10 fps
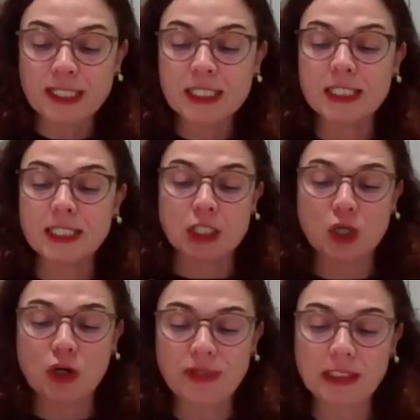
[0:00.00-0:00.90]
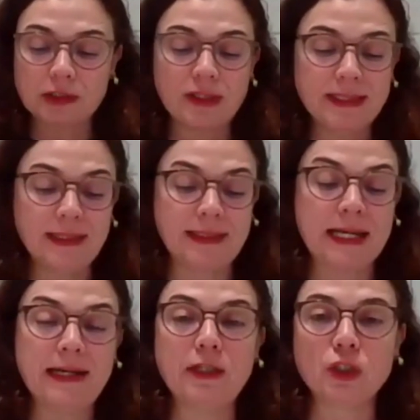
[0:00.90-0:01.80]
for instance, of
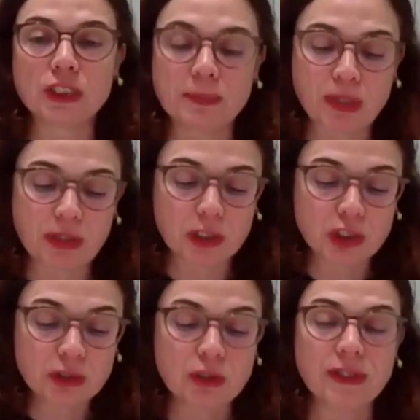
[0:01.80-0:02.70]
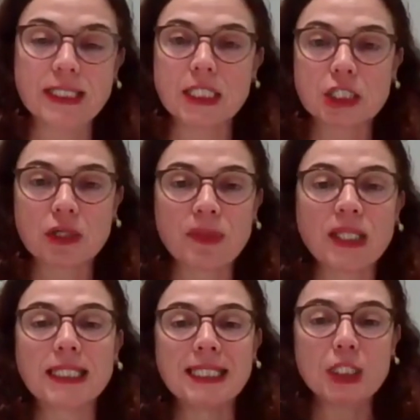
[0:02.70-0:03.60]
electrolytic hydrogen production. So this is
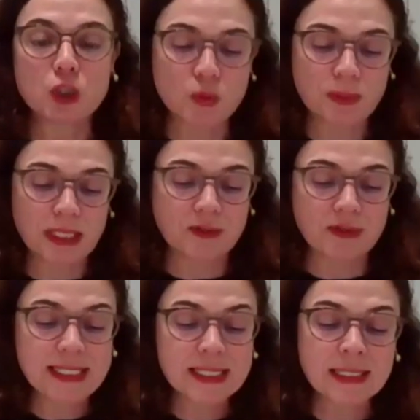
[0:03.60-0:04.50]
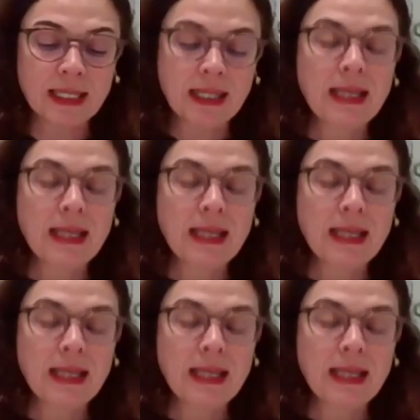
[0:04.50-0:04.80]
something that needs to be addressed.